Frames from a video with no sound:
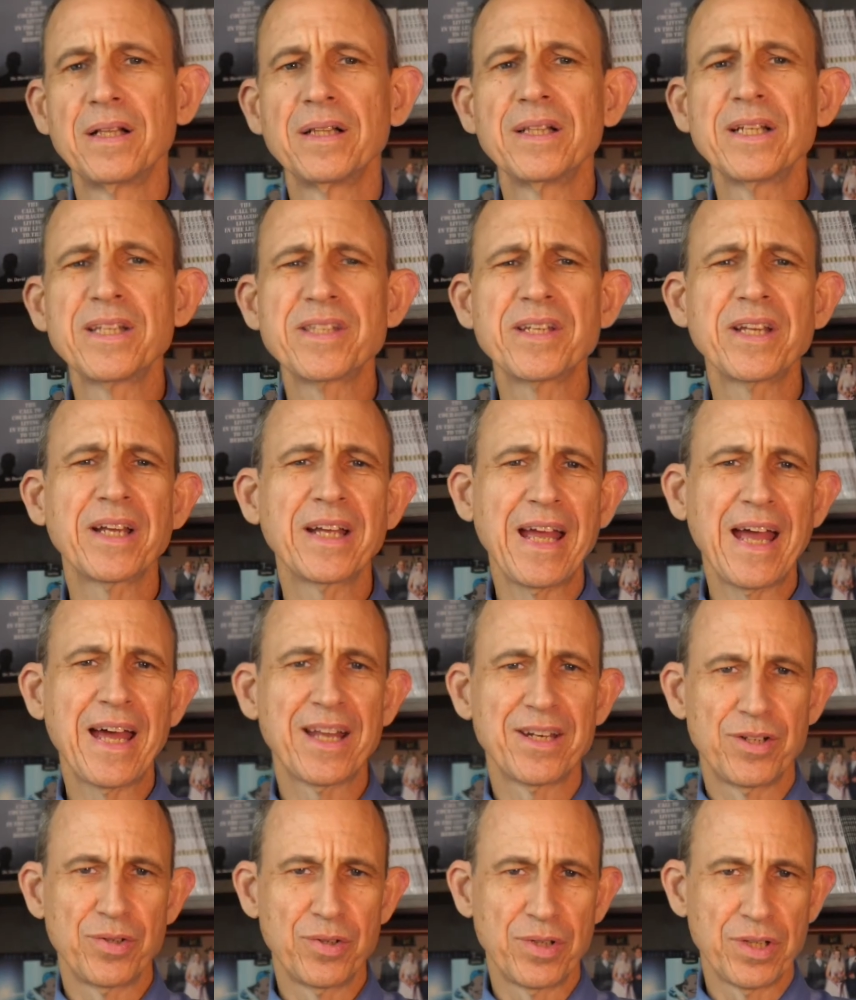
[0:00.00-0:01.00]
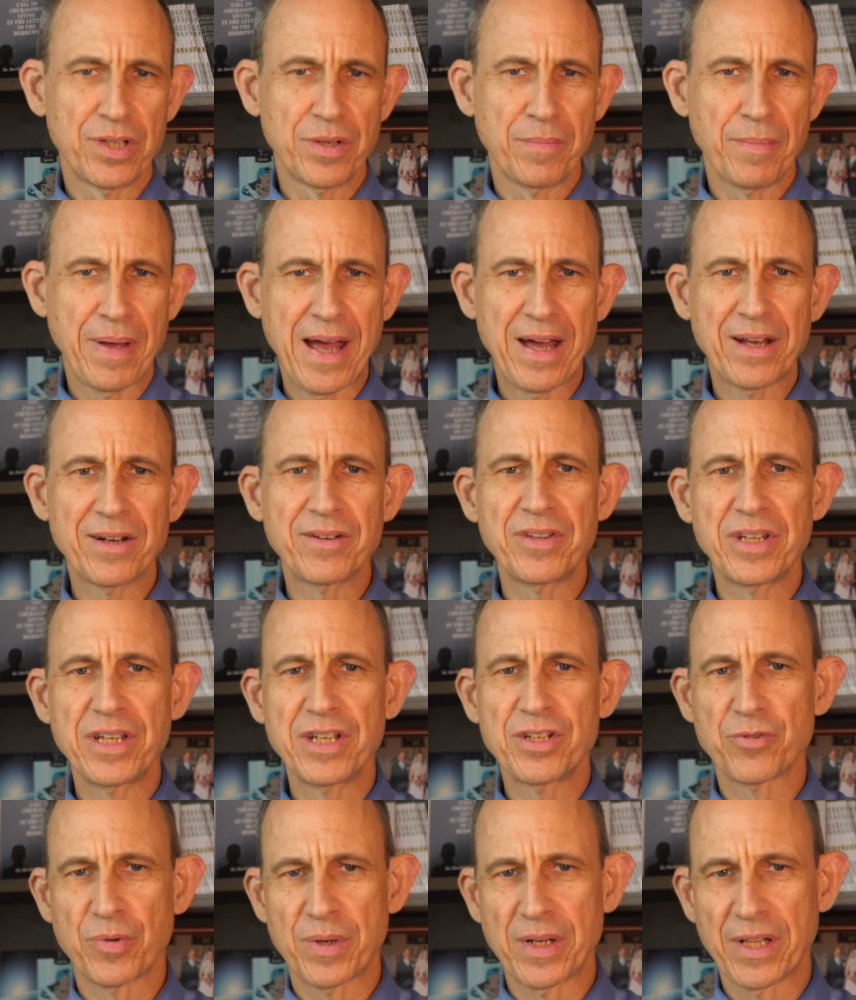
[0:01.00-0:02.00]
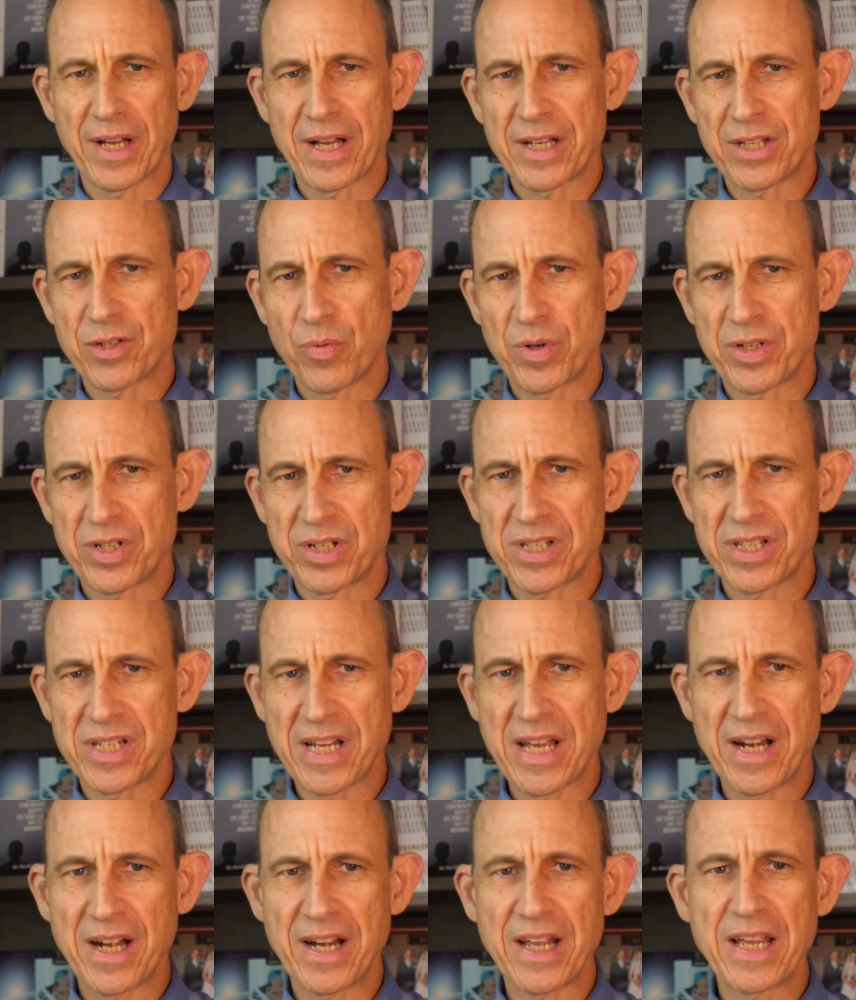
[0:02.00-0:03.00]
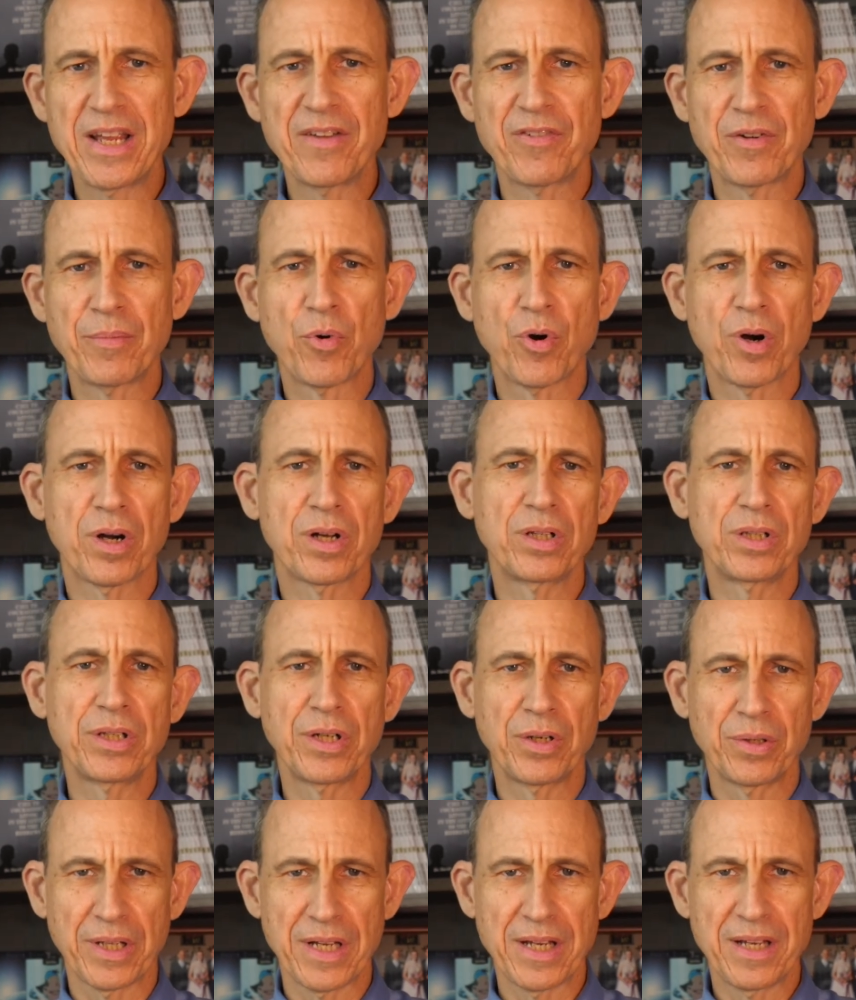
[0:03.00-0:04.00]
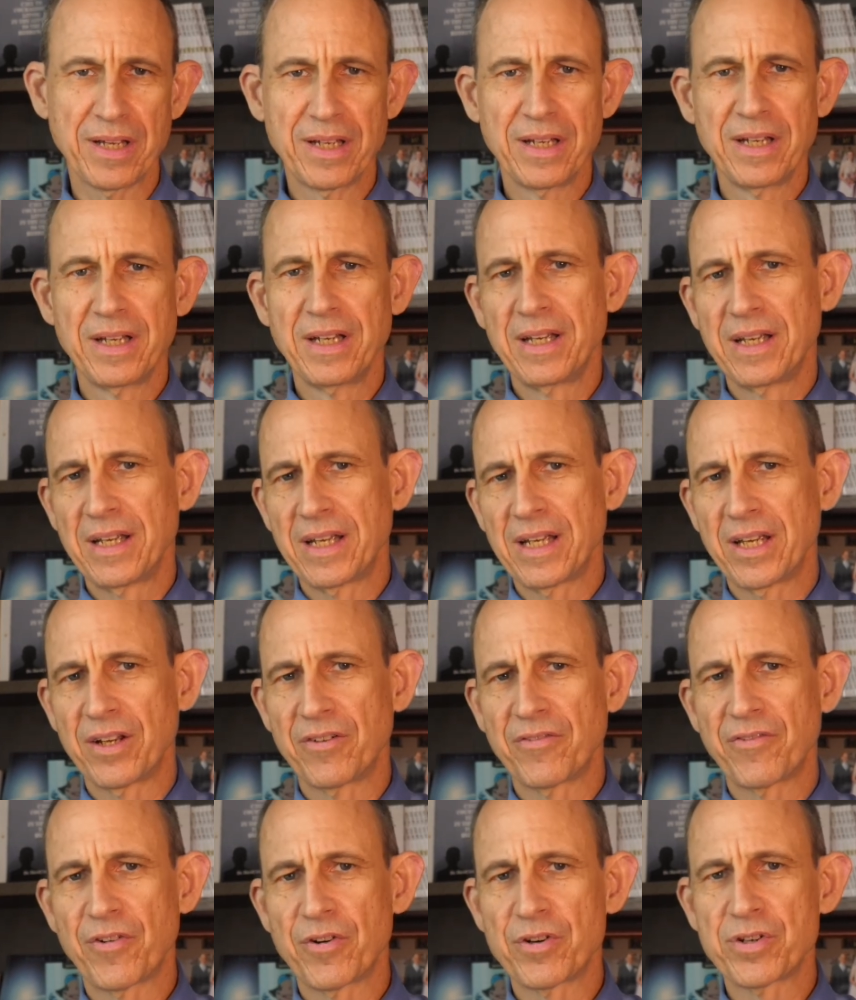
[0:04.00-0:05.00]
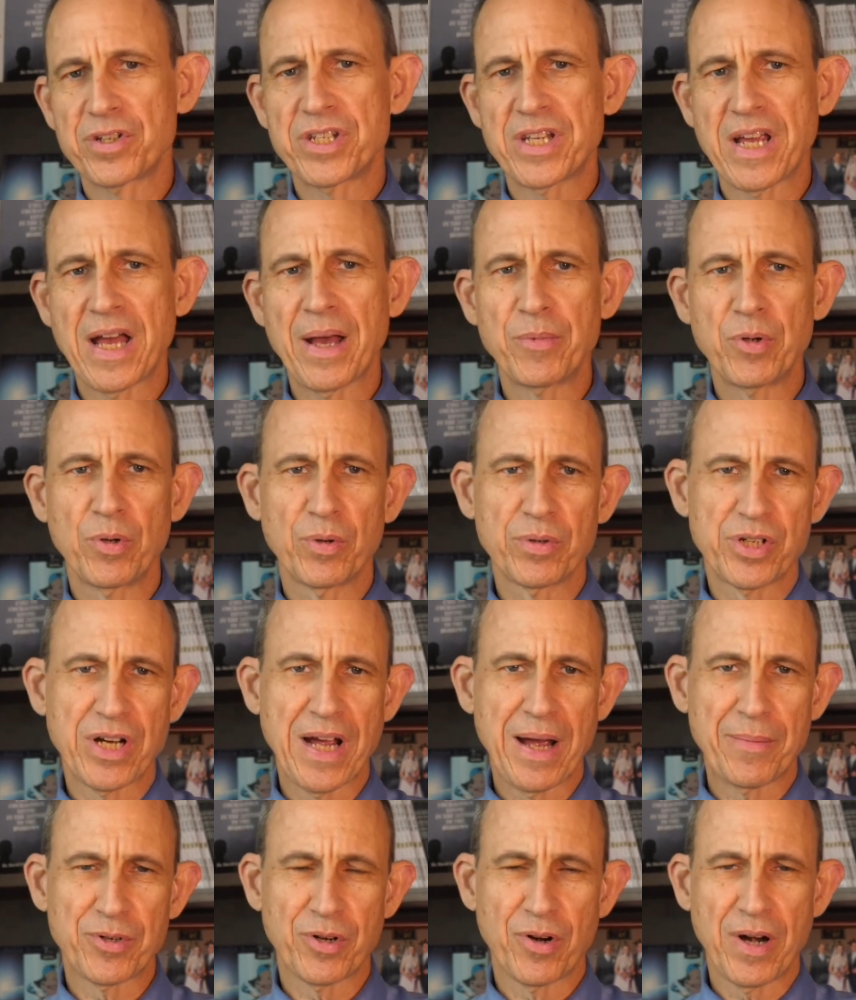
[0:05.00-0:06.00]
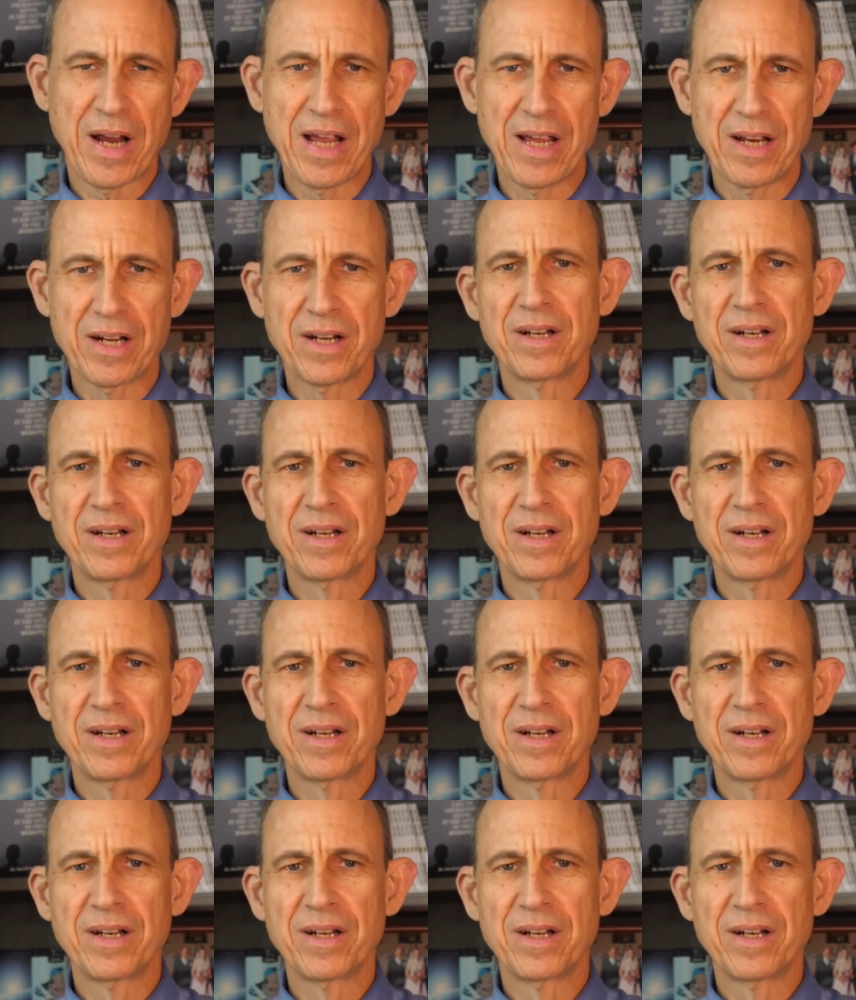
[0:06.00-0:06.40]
Listen again to the demand of the Israelites, which is stated even more clearly in 1 Samuel chapter 8,